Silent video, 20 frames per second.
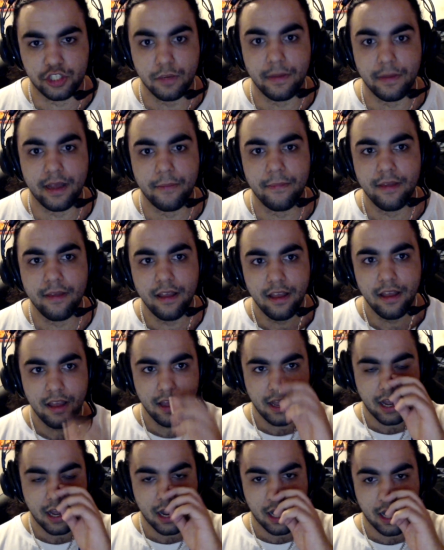Chibem,
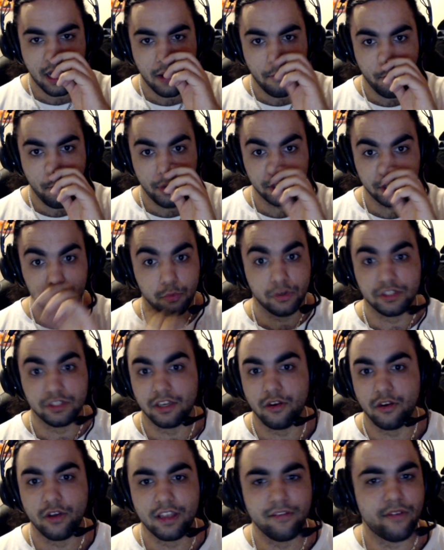which
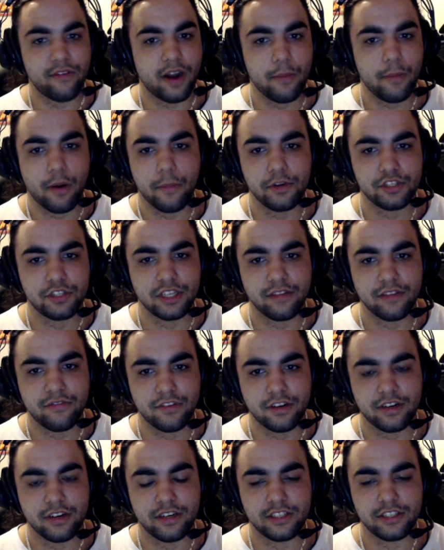wasn't looking very promising
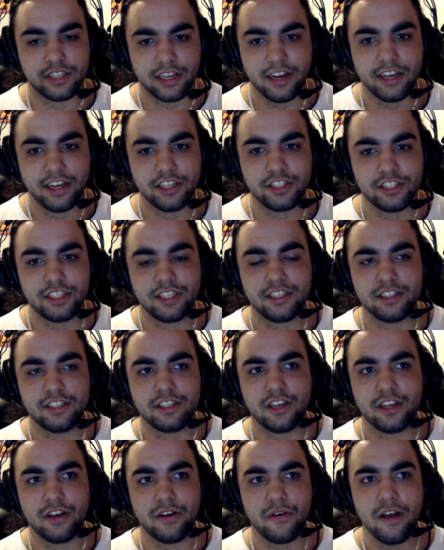for Sakaishi.
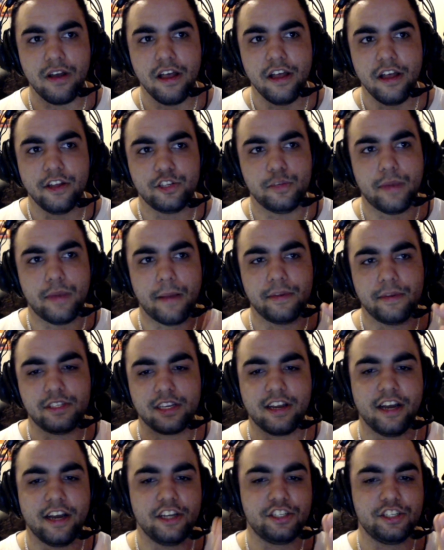So Chibem and
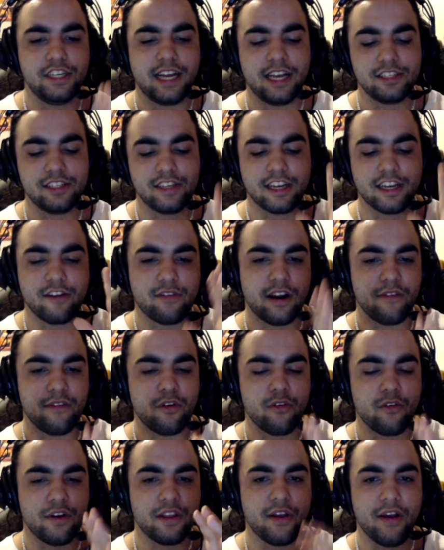Sakaishi has like a
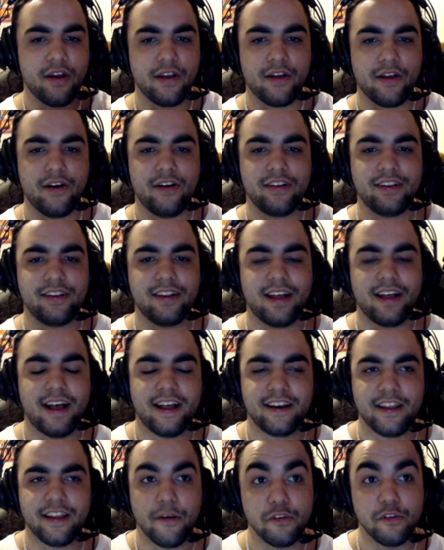rivalry going on,
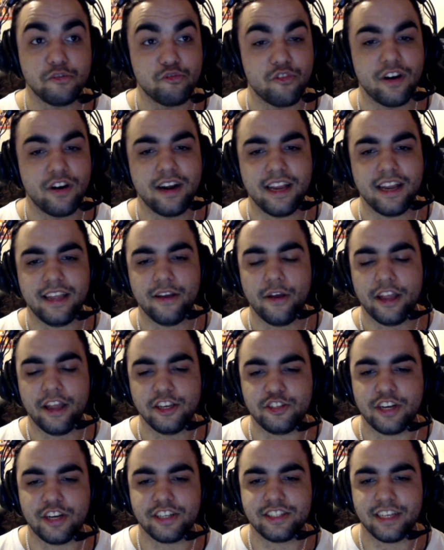and it was really
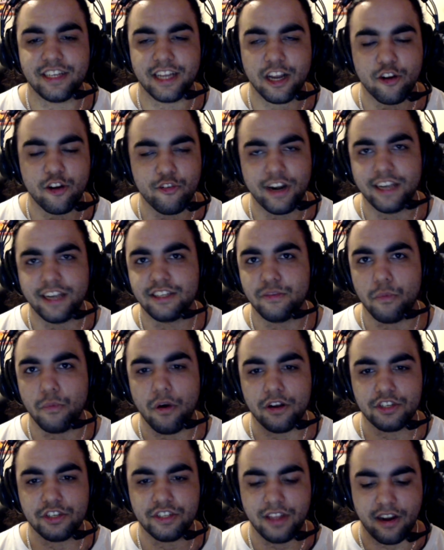interesting and great to
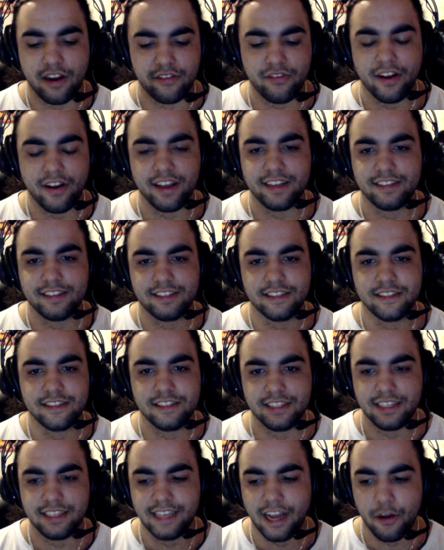watch their fights and
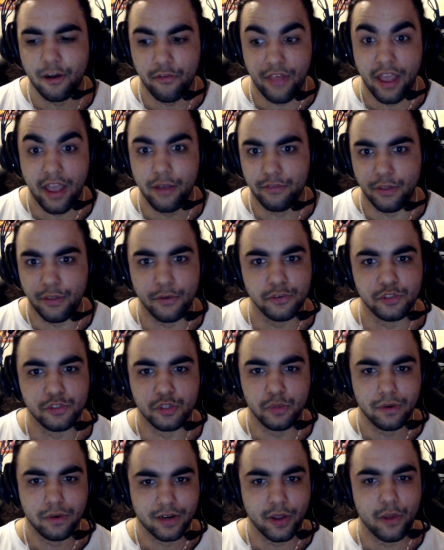see how those
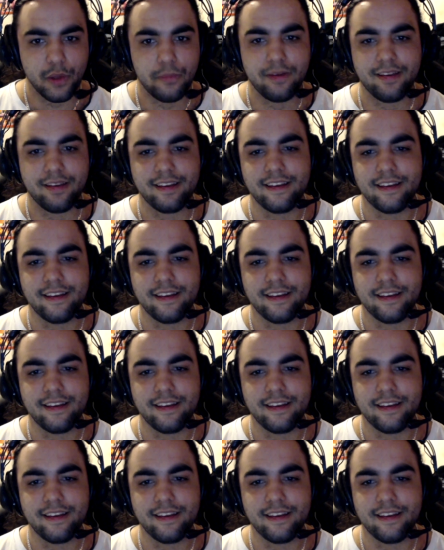two were coping.